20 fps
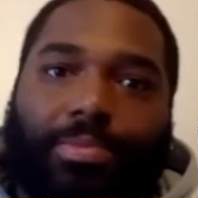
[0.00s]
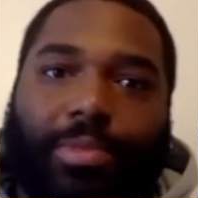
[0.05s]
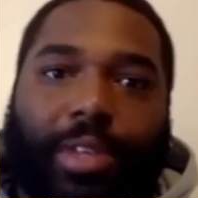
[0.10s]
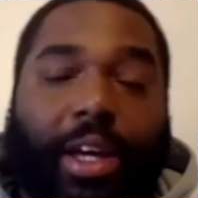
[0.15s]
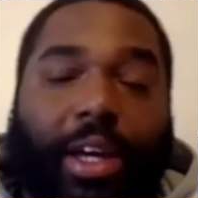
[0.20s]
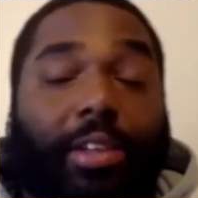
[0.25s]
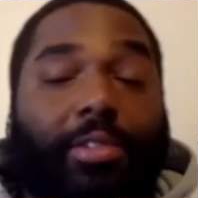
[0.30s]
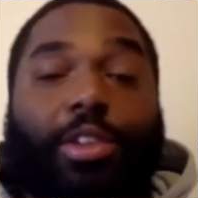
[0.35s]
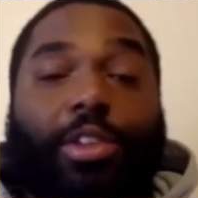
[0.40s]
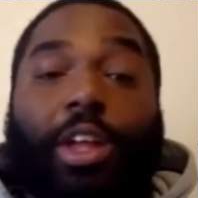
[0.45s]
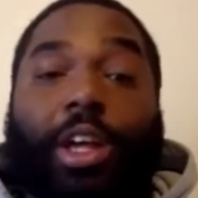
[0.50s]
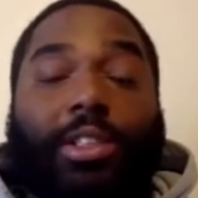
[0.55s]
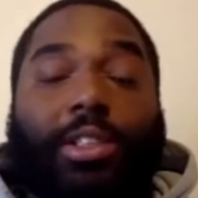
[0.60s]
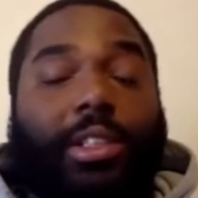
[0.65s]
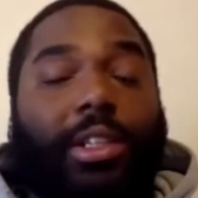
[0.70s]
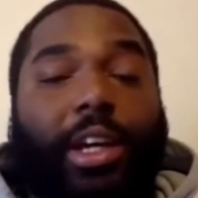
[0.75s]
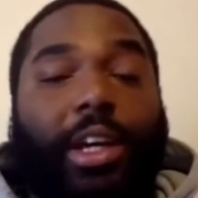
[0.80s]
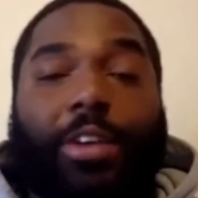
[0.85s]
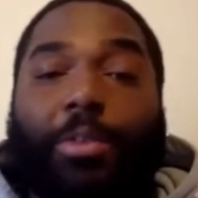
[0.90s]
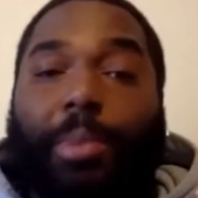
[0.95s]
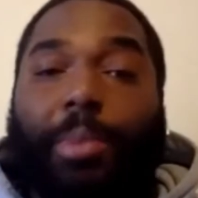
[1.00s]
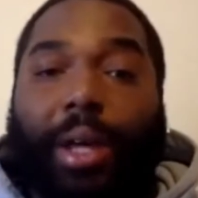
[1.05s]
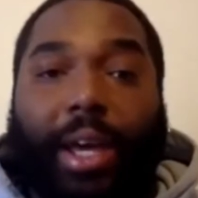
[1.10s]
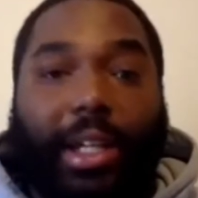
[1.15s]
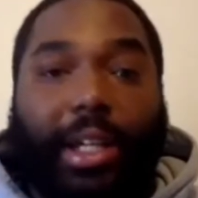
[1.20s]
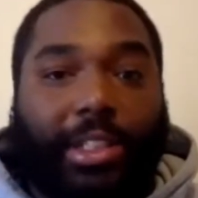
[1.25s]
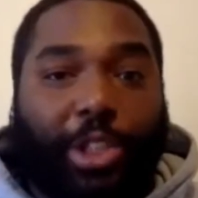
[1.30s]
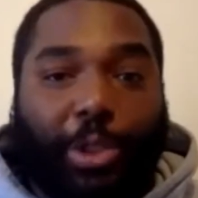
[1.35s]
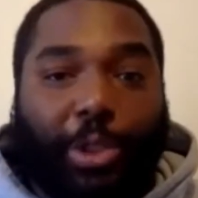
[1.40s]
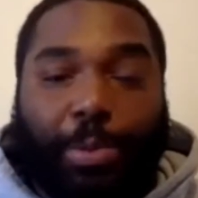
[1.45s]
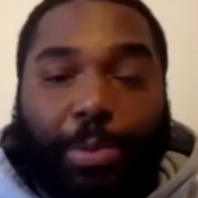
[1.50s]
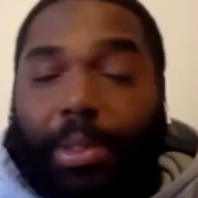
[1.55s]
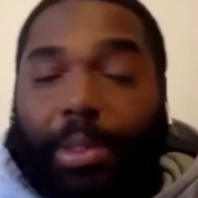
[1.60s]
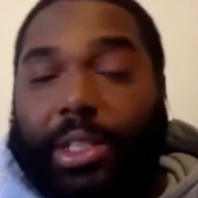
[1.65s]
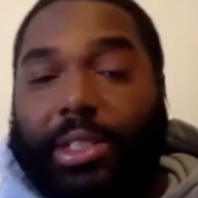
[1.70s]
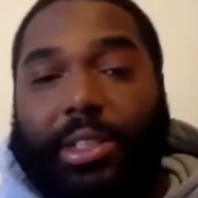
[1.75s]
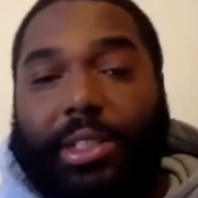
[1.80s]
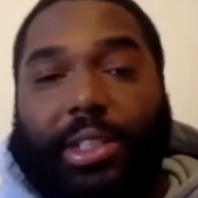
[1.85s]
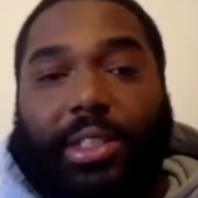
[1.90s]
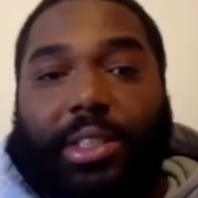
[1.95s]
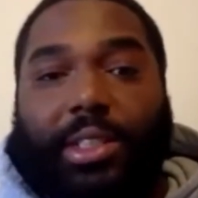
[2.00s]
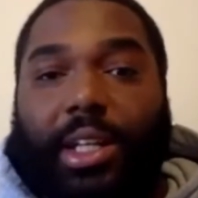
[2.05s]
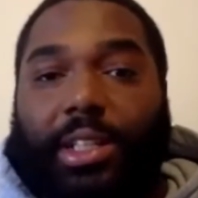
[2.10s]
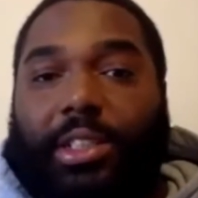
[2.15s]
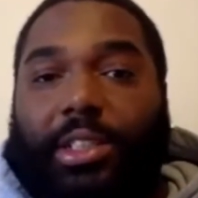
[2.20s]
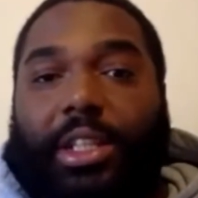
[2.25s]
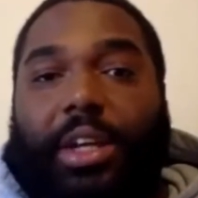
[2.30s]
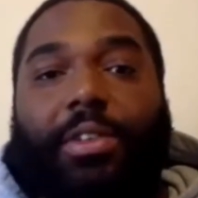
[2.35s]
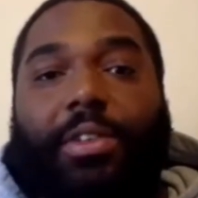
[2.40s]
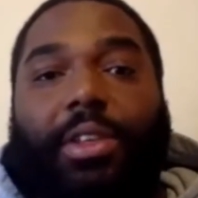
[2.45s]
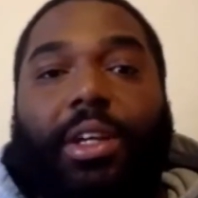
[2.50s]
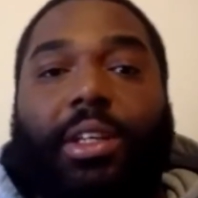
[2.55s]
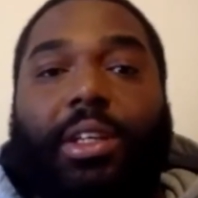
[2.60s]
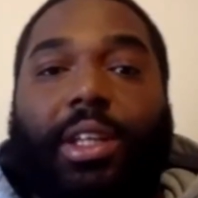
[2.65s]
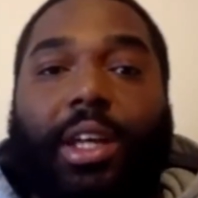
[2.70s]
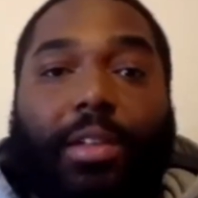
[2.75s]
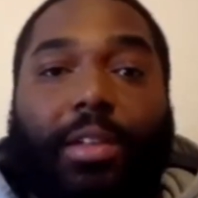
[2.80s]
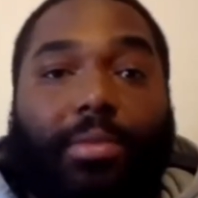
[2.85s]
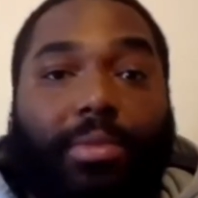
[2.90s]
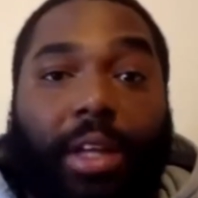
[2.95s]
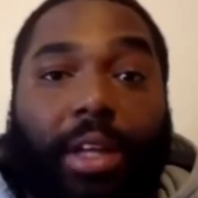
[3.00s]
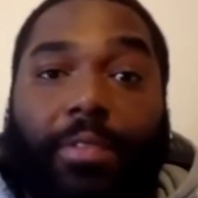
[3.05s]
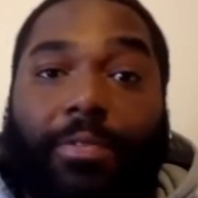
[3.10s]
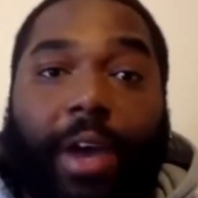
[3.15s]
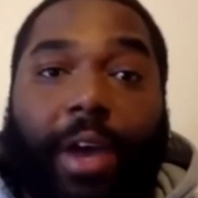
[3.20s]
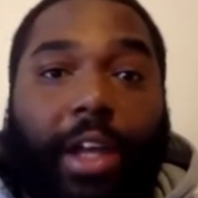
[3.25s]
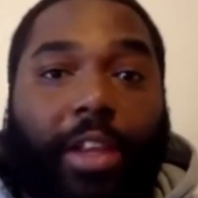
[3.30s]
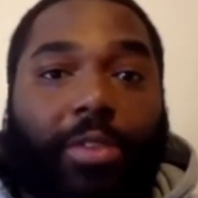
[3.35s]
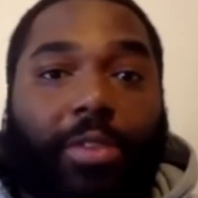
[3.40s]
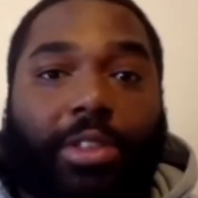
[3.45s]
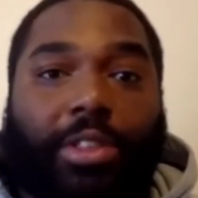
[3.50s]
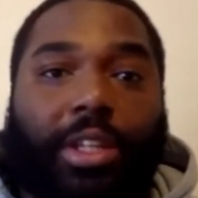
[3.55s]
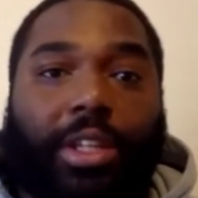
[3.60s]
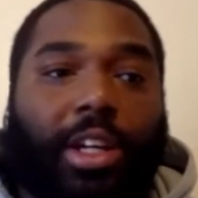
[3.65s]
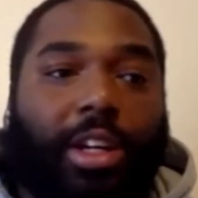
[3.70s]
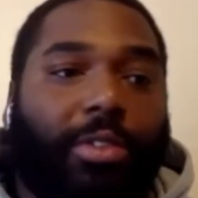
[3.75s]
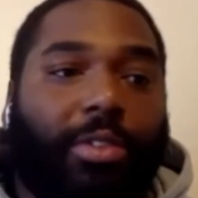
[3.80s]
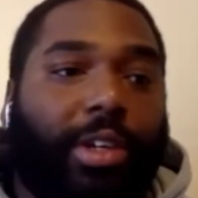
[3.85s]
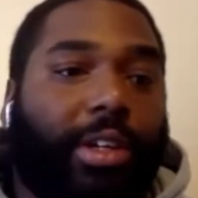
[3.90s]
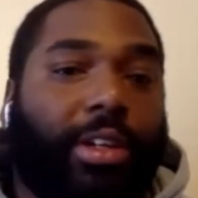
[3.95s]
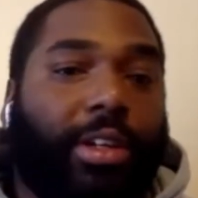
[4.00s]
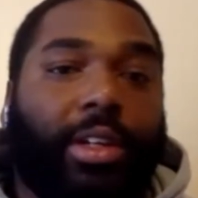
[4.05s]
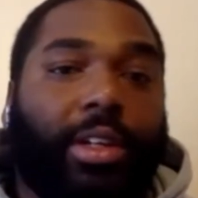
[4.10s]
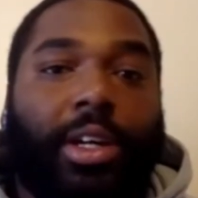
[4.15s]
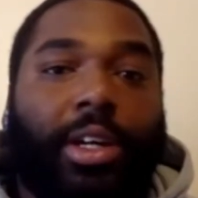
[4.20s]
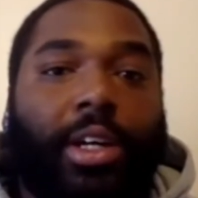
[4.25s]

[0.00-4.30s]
like I said, everybody has those publicity stunts and everything that factor into their career.